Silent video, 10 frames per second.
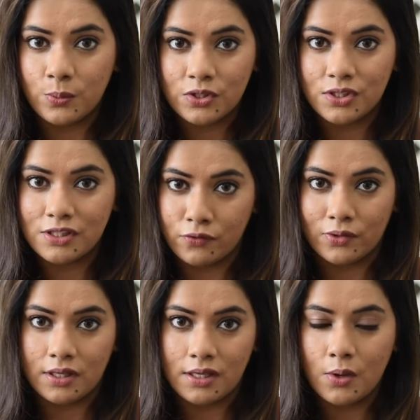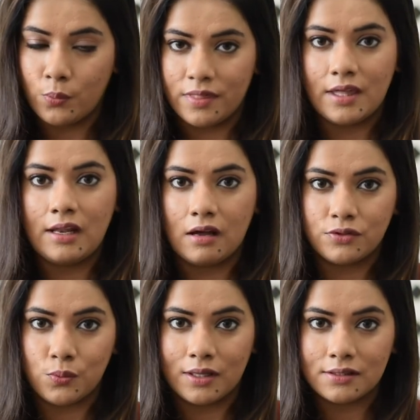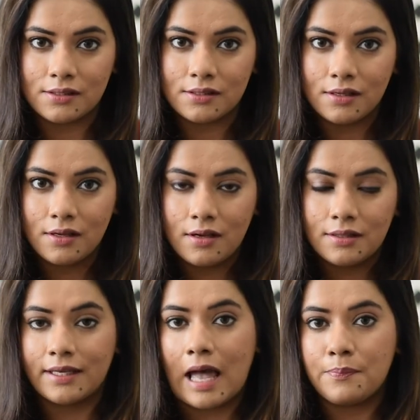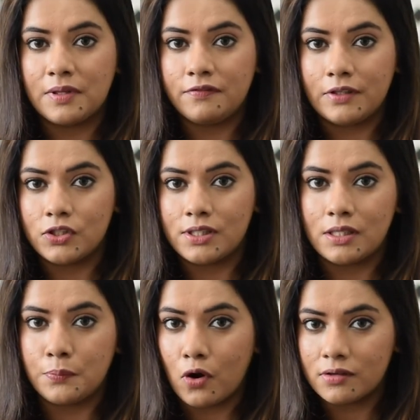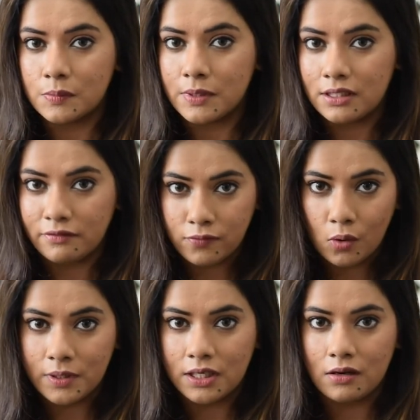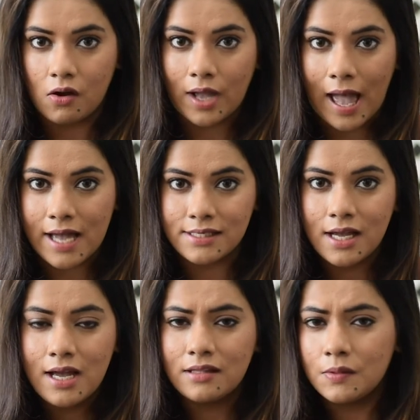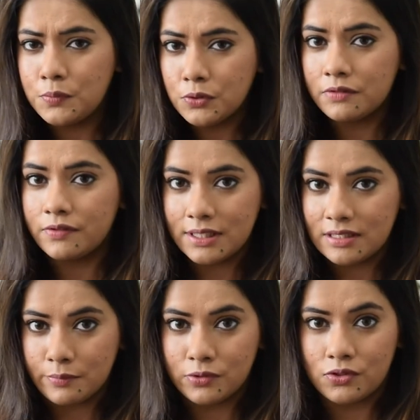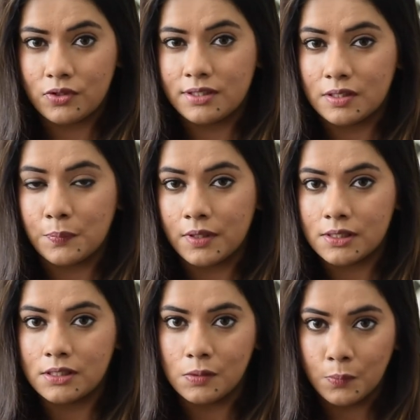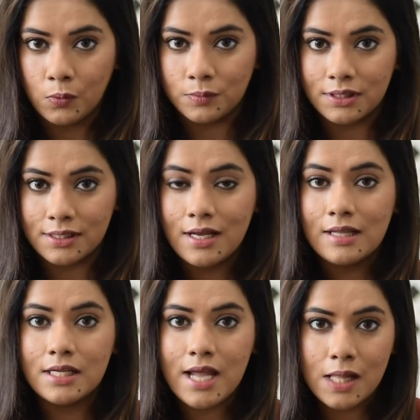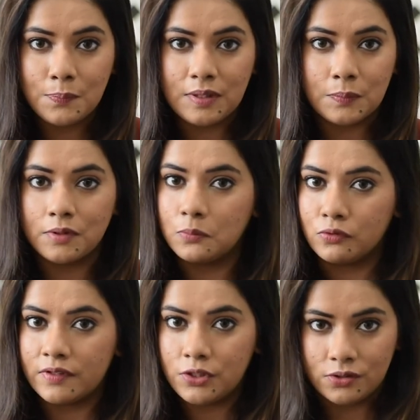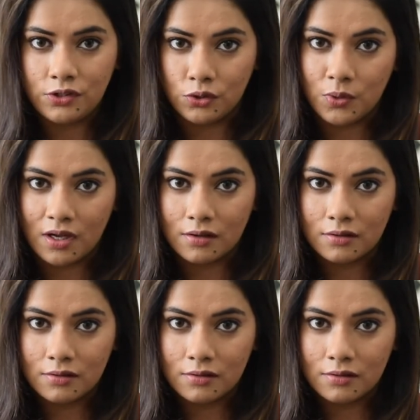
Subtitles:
wishes for the year with their loved ones. The campaign features an approximately 4-minute-long ad that beautifully demonstrates the personal moments that help people move into the new year.